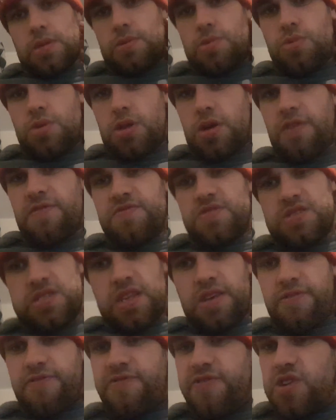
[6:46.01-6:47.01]
well,
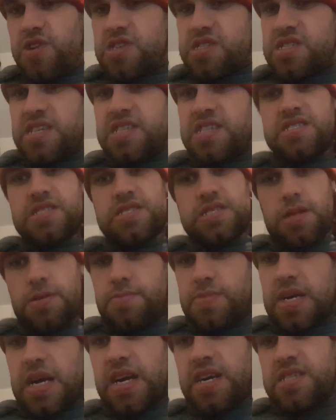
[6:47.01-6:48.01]
obviously at first I didn't tell
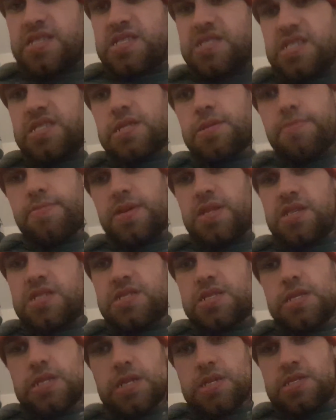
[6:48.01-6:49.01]
them that I had a
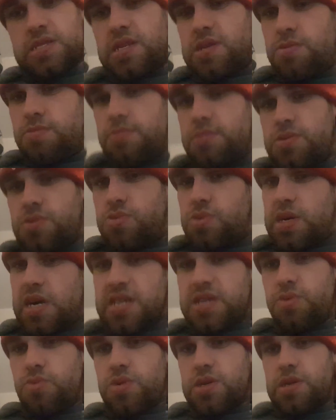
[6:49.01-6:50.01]
disability, because I
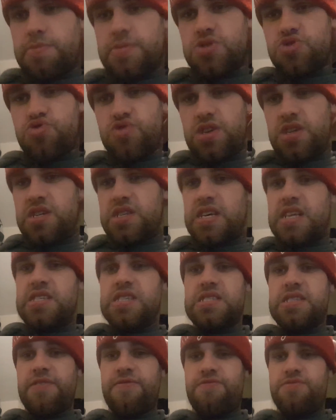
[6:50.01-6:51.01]
didn't want to be treated any
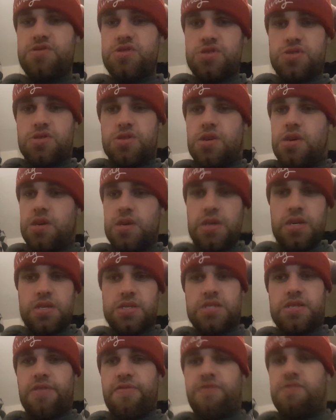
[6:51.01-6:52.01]
differently
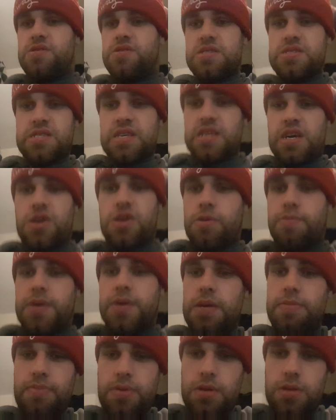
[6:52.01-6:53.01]
to other
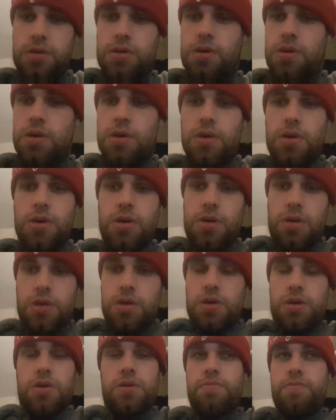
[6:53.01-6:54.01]
people.
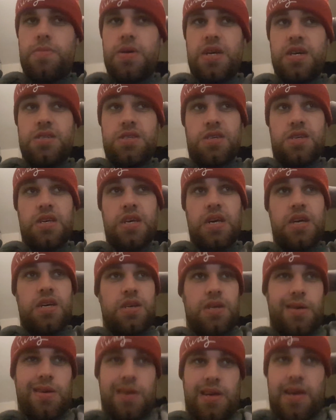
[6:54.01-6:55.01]

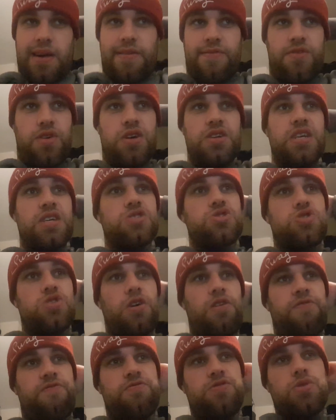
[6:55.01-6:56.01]
I've got an
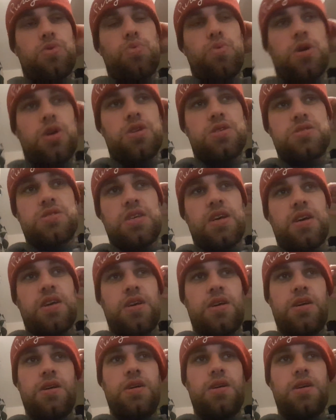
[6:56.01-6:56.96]
ex-girlfriend that works there,